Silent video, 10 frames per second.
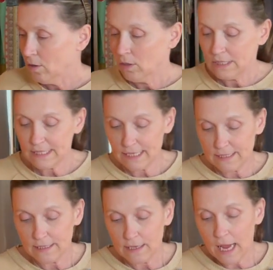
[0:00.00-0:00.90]
Because like I
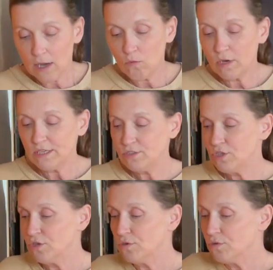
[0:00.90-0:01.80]
said, I want it
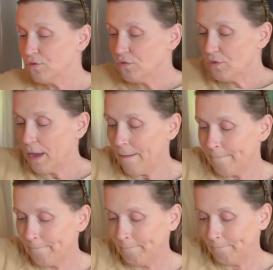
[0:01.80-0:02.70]
to
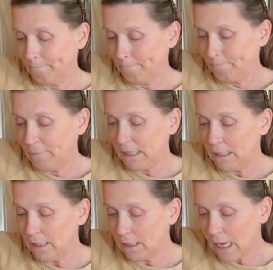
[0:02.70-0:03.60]

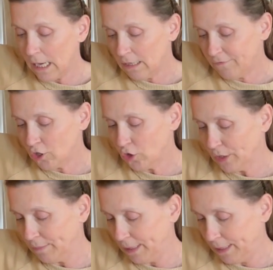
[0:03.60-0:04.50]
be kind of
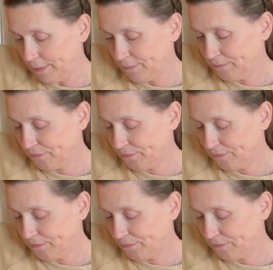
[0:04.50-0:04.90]
creamy.